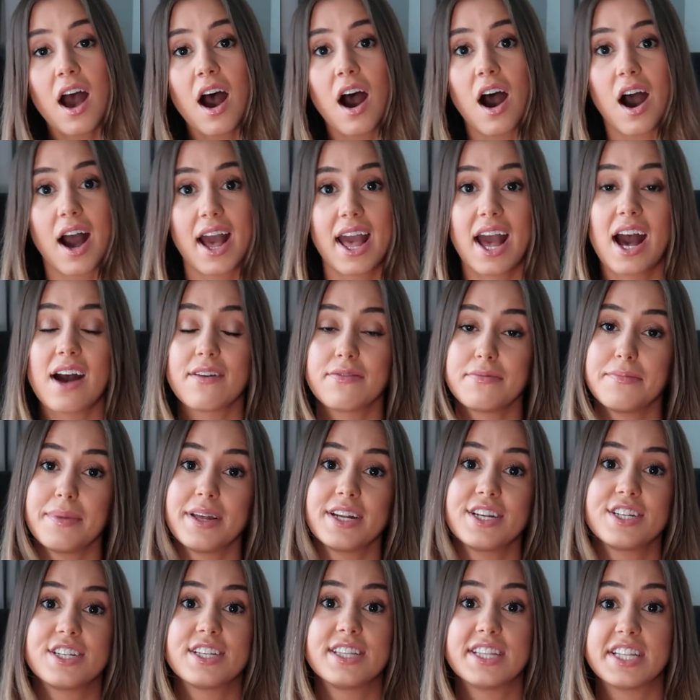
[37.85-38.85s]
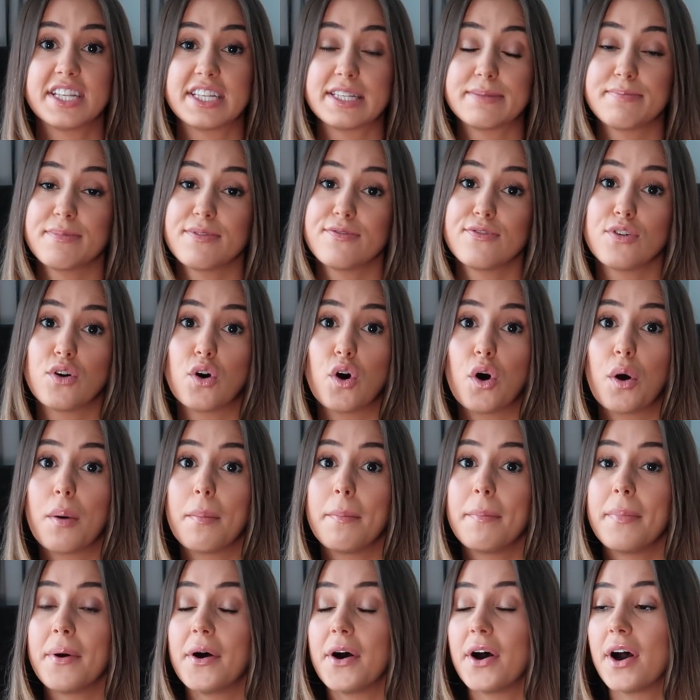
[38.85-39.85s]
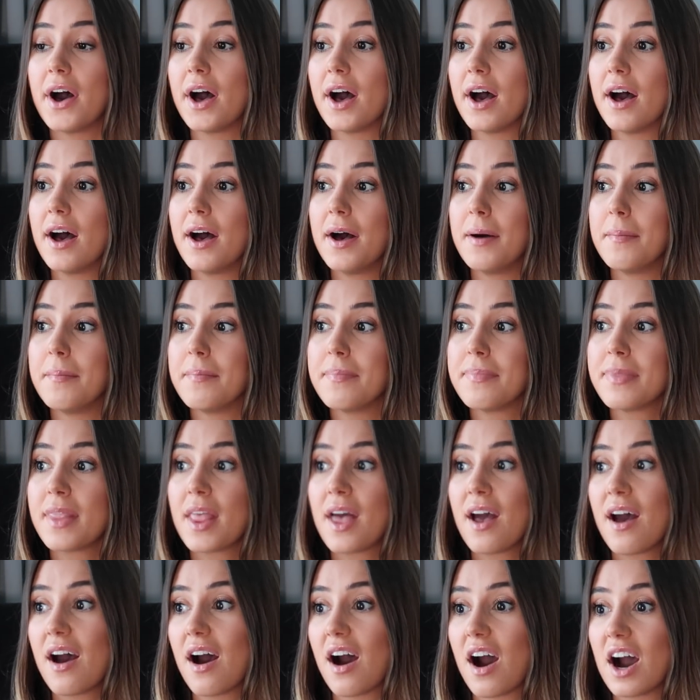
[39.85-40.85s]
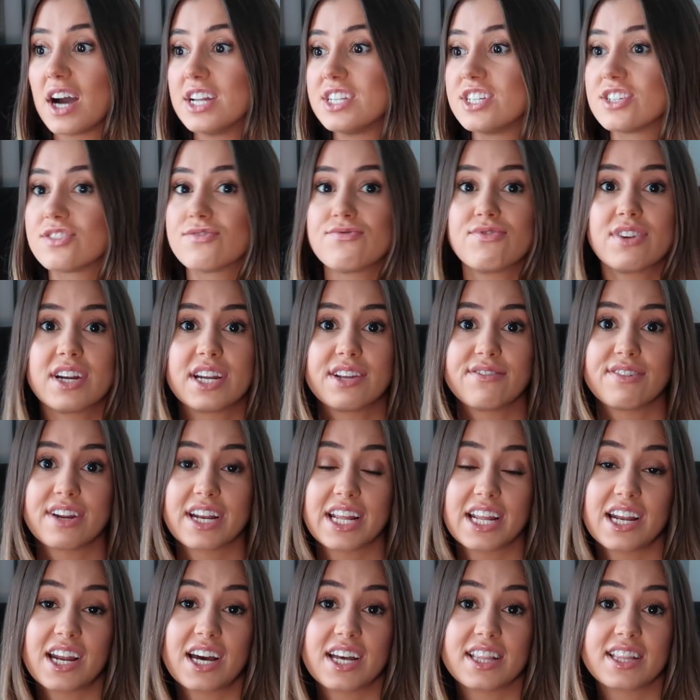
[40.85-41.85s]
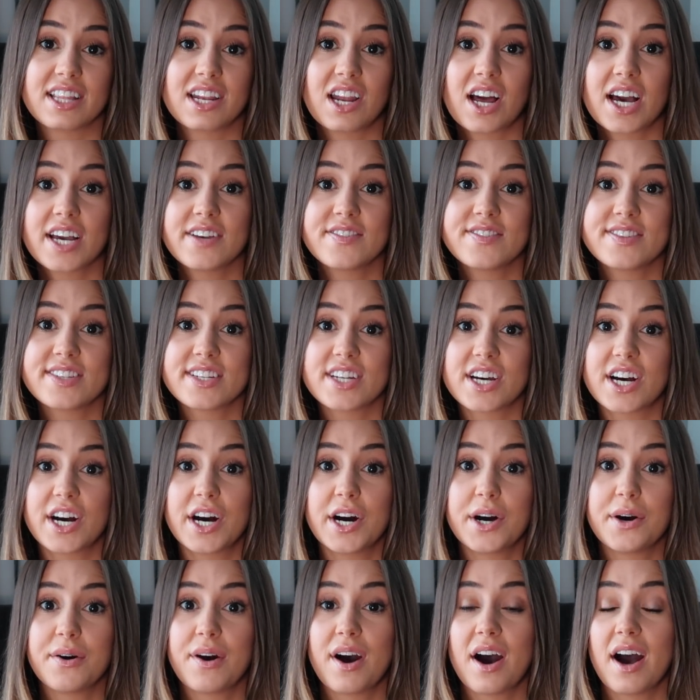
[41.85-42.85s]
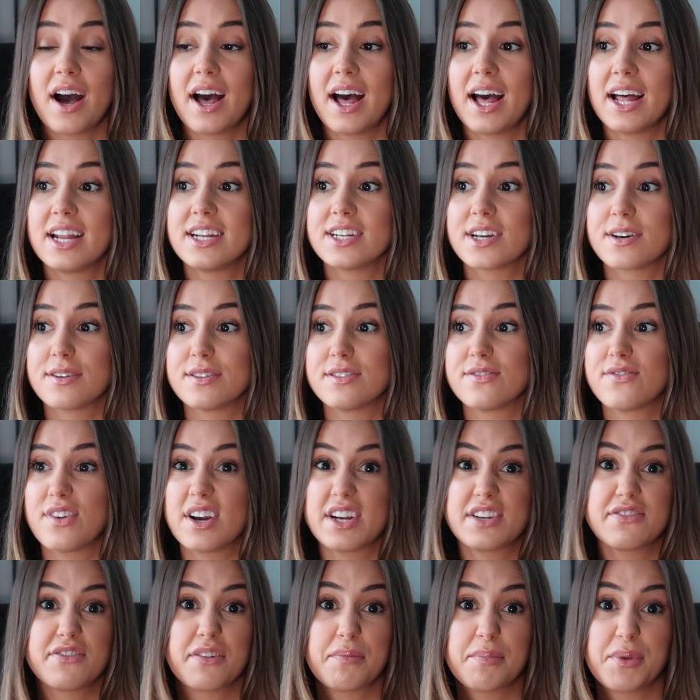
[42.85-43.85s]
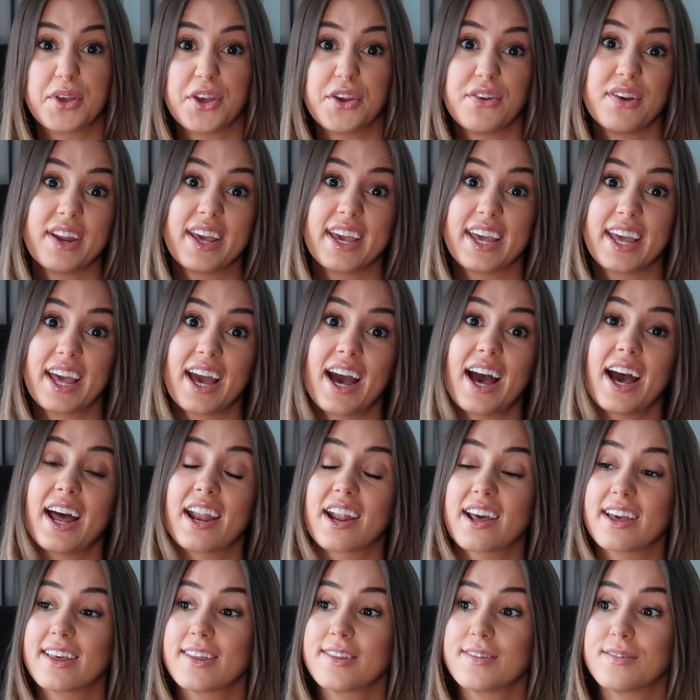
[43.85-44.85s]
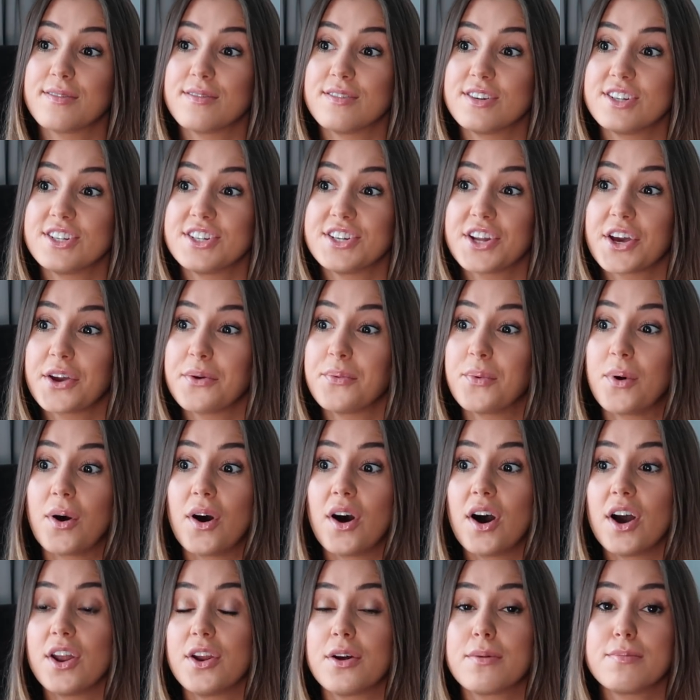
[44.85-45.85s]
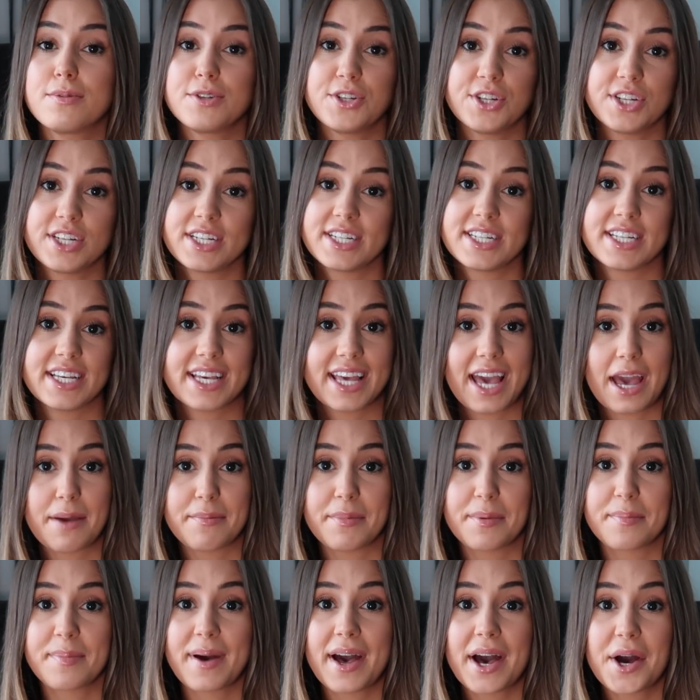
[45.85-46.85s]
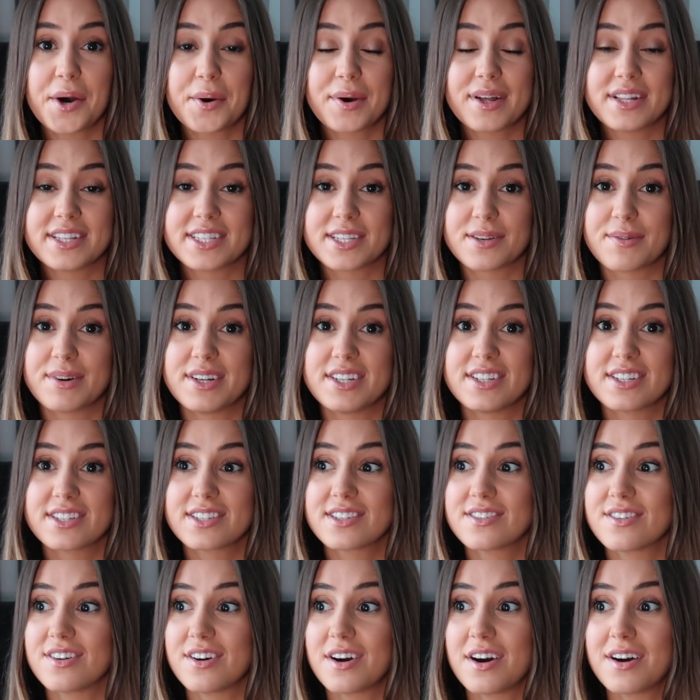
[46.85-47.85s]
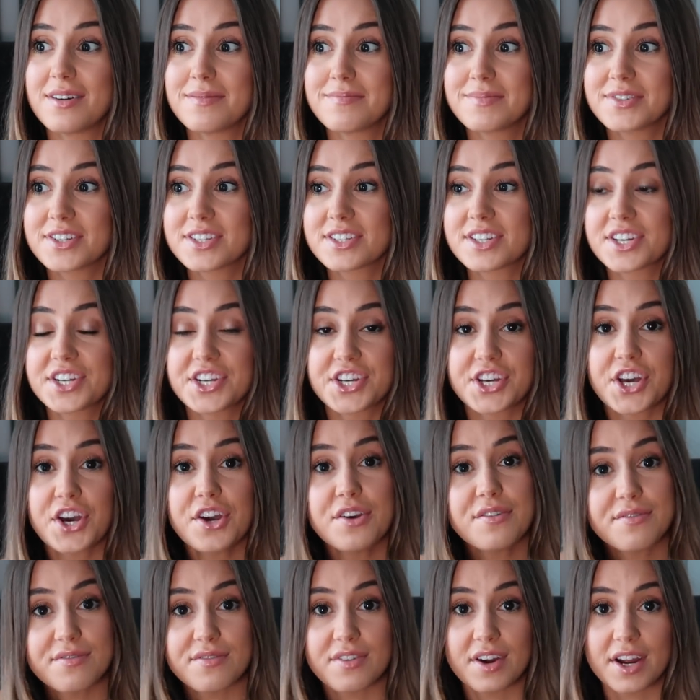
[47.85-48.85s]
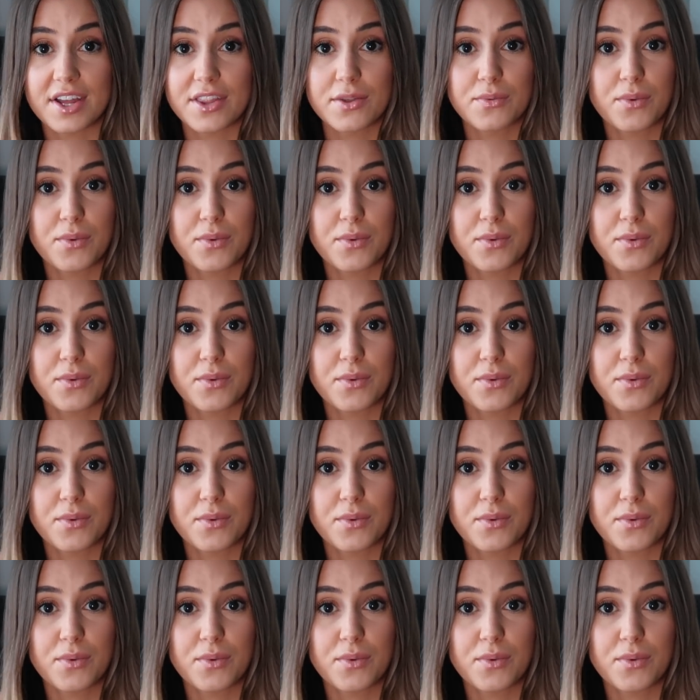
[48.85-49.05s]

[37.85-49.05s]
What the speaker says: I have mentioned this before, but I just really liked the lifestyle, and I was fresh from uni and I thought, you know what, an opportunity came about, and so I just thought I'm just gonna go for it.